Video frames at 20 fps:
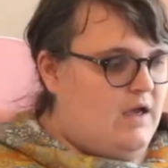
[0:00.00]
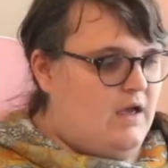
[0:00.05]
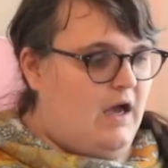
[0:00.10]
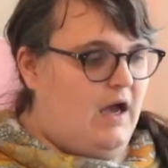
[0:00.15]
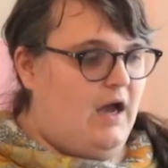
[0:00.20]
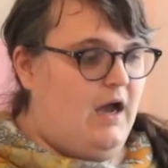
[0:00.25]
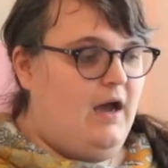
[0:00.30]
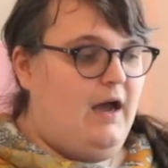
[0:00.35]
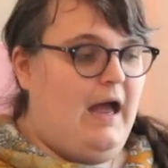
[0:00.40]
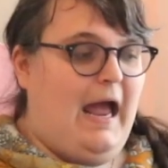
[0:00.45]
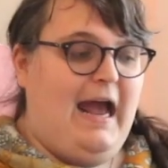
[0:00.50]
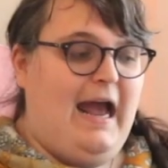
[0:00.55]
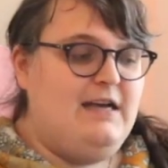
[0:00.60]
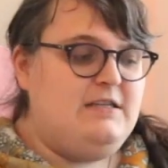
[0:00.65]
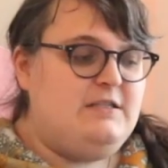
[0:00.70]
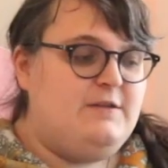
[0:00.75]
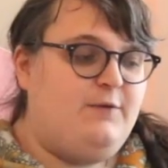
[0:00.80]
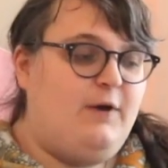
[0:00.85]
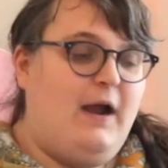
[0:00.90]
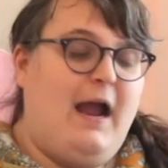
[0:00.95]

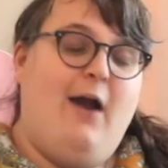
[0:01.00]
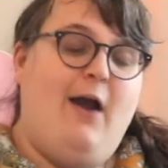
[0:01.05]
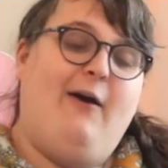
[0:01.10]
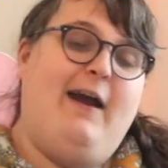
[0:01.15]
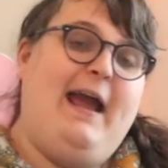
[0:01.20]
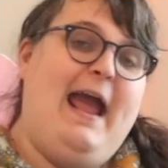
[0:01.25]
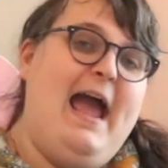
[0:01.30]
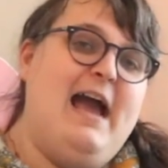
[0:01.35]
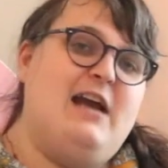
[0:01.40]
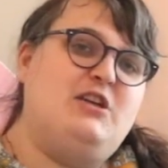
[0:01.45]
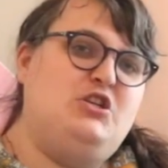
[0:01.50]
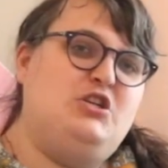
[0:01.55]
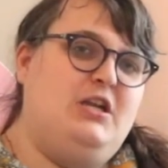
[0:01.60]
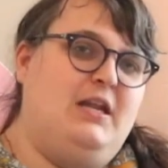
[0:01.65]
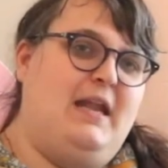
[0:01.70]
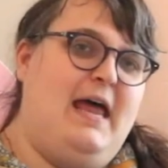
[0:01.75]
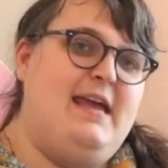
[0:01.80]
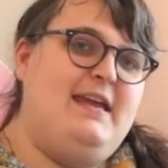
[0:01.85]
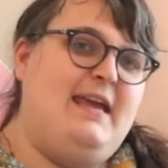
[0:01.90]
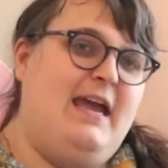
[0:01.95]
As for how I actually
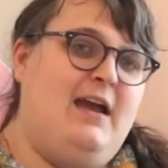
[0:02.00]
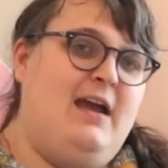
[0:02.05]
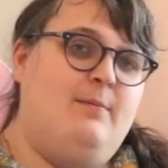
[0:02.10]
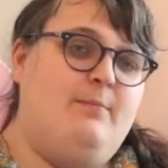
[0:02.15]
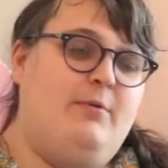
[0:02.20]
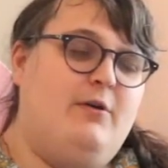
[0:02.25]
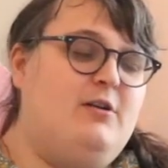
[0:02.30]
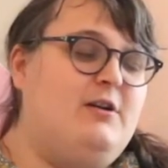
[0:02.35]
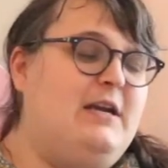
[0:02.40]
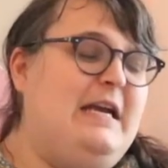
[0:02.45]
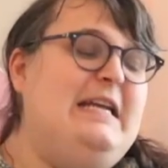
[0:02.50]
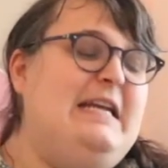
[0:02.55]
like Hamburg,